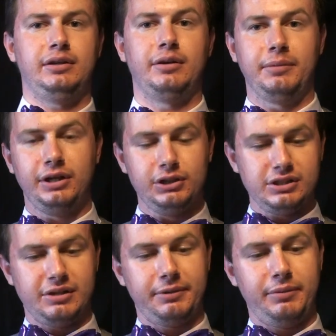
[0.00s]
Now what I'm going to do
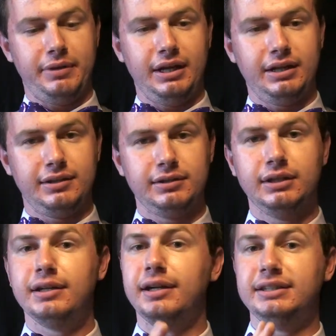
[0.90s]
is I'm going to make
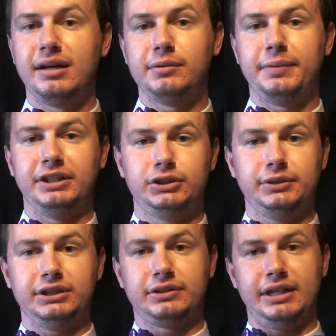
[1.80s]
a double pinch
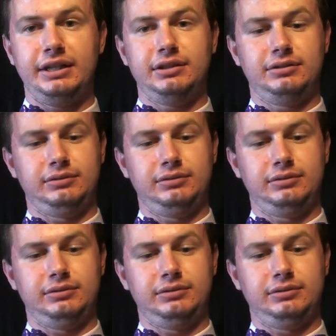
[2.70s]
twist right here.